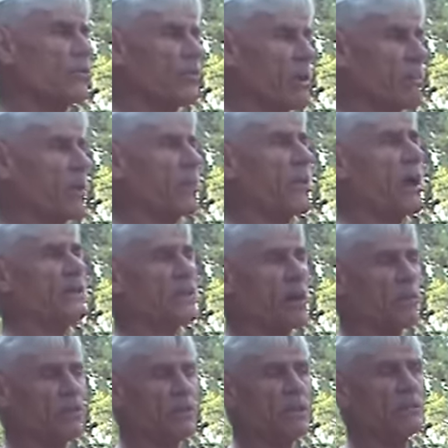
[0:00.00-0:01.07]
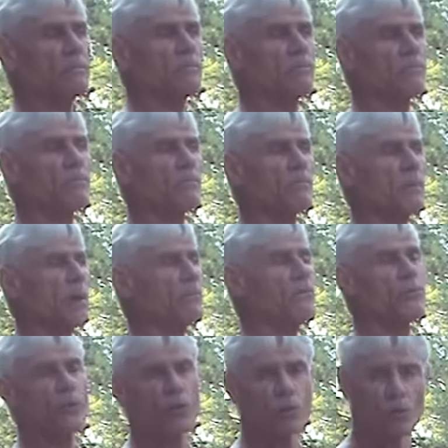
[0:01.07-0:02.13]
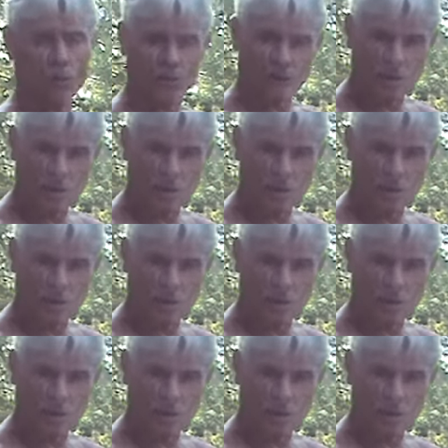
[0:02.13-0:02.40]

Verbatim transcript: some of the things I was eating, I'm sure weren't